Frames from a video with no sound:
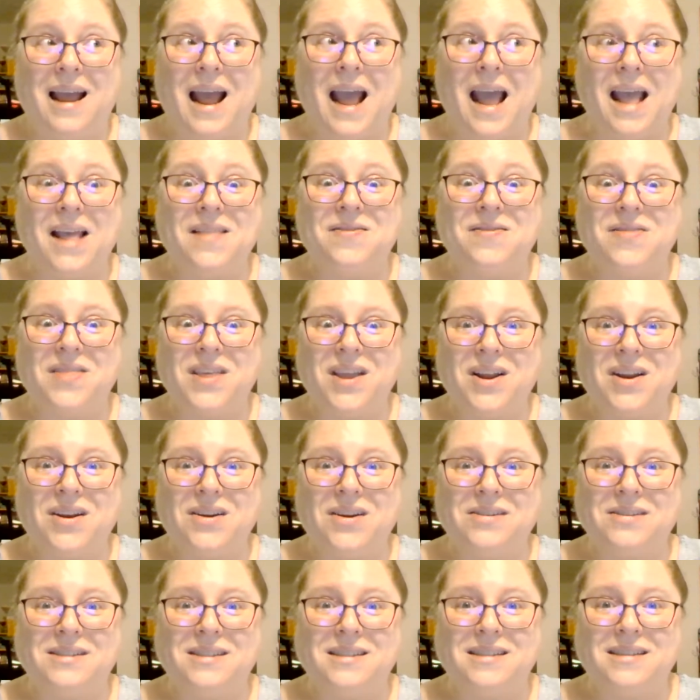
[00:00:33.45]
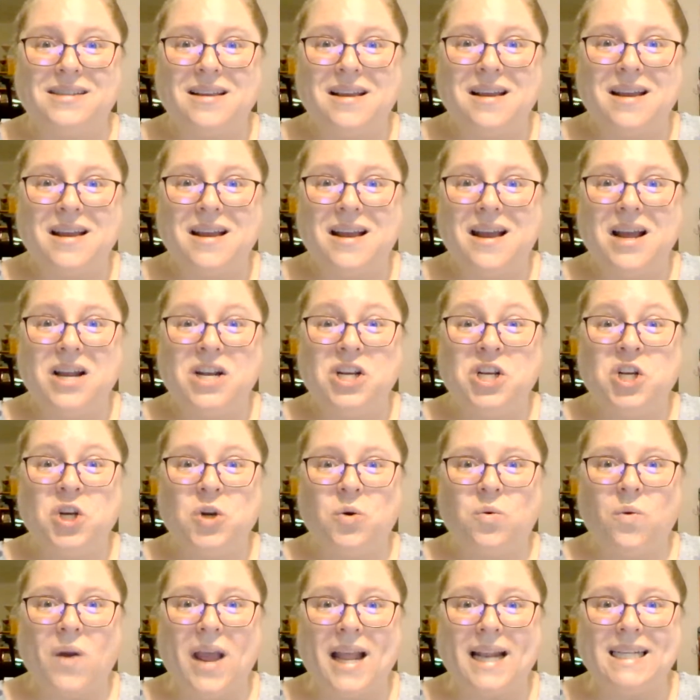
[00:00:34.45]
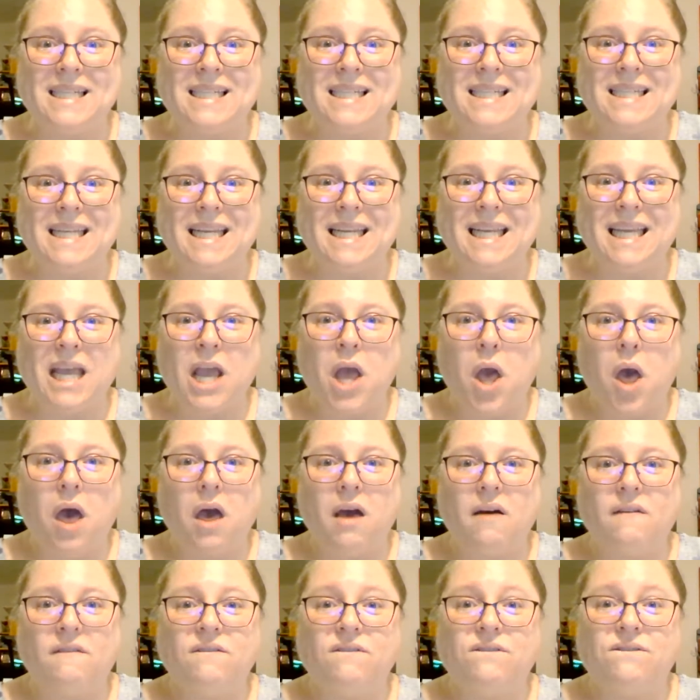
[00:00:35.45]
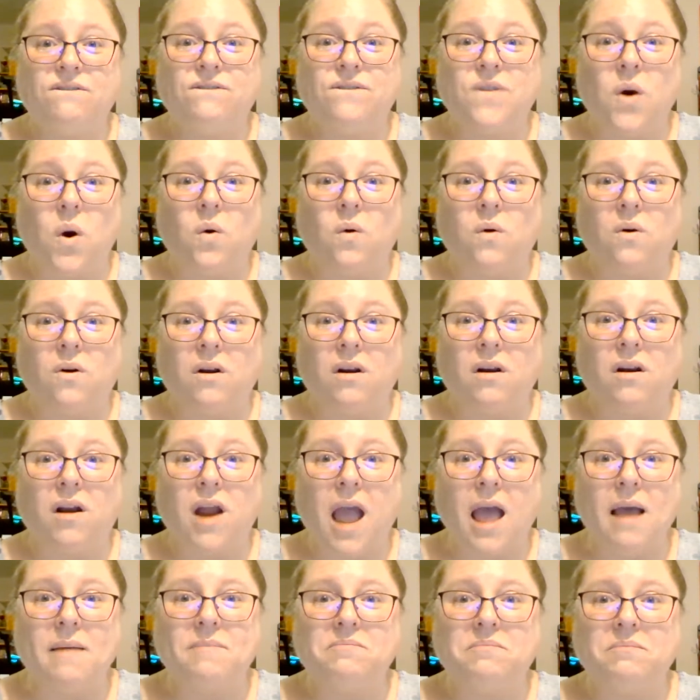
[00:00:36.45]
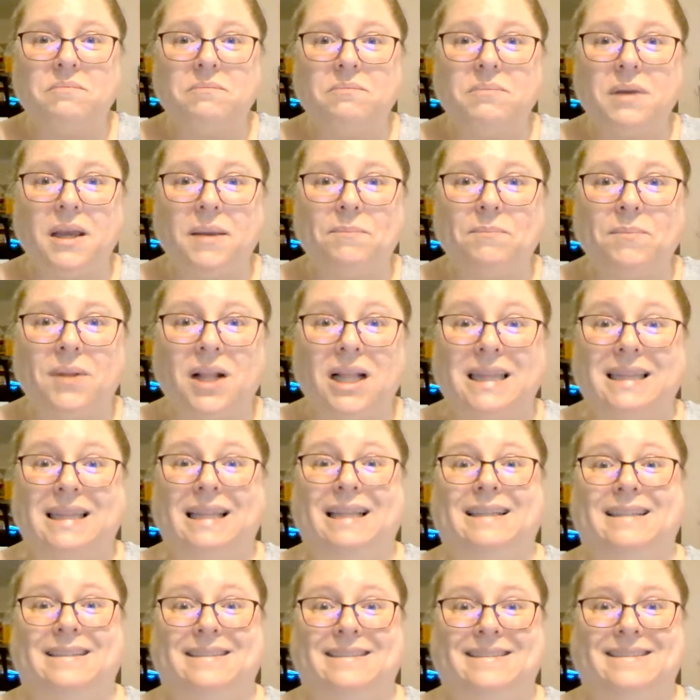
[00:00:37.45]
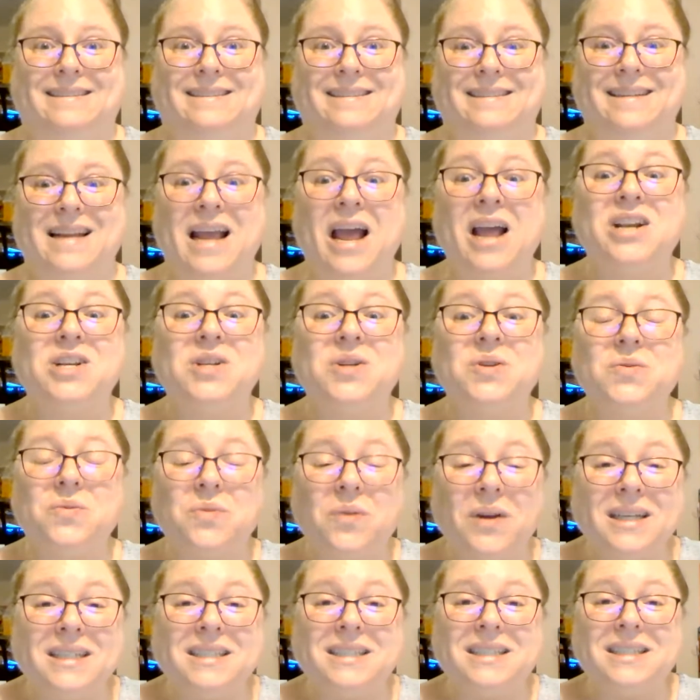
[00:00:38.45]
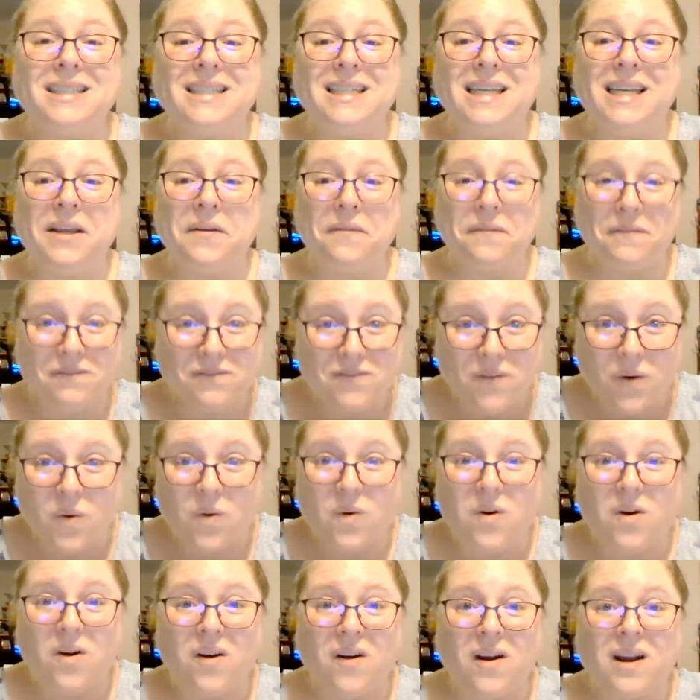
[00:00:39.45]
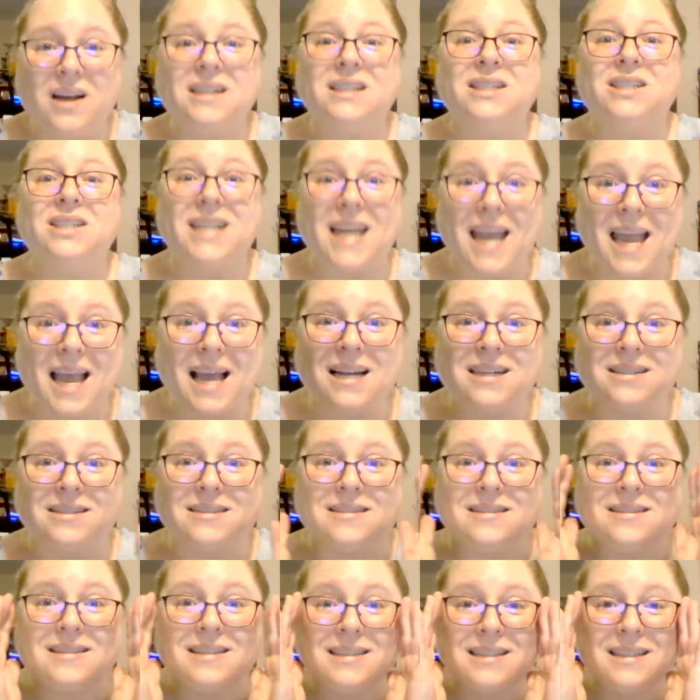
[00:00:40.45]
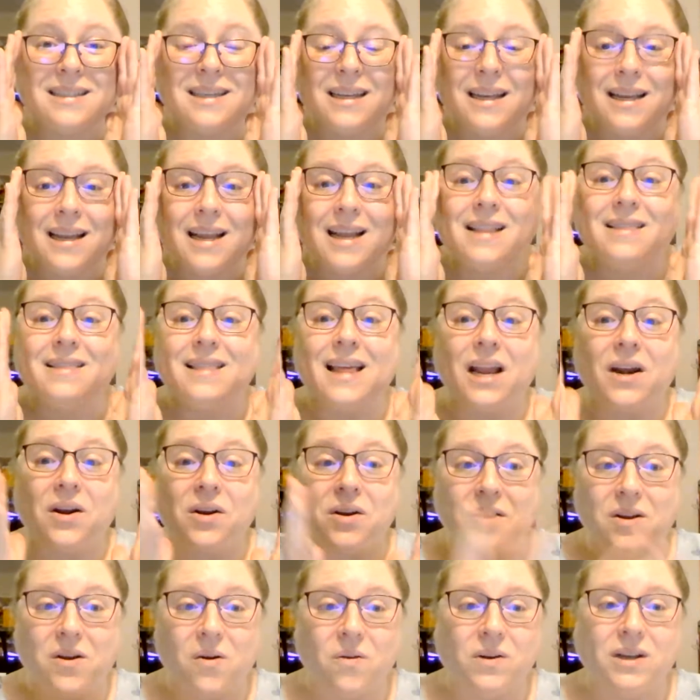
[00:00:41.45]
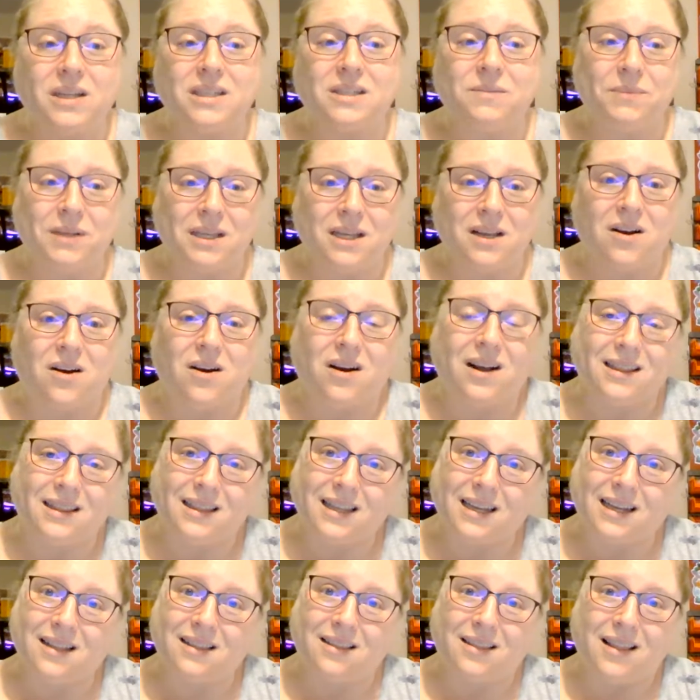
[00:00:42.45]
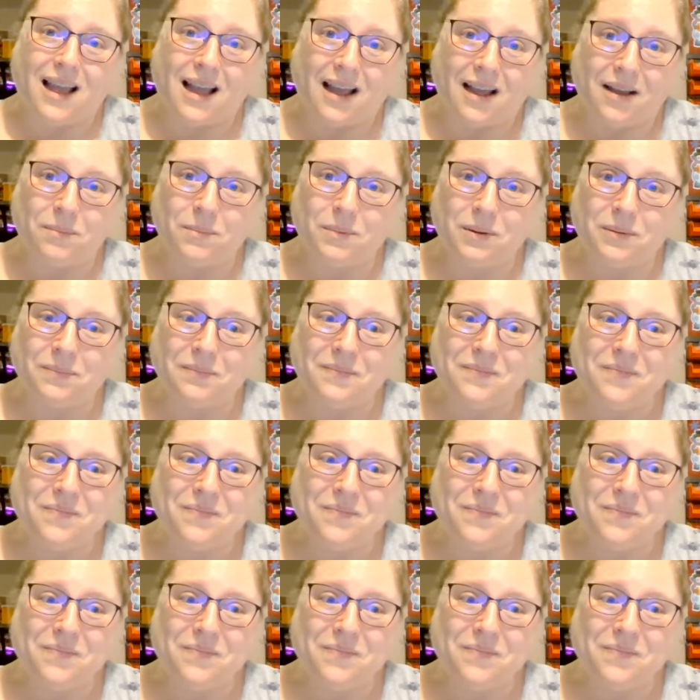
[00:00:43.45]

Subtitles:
and there's 24 people, 24 channels that are going to be on the collab.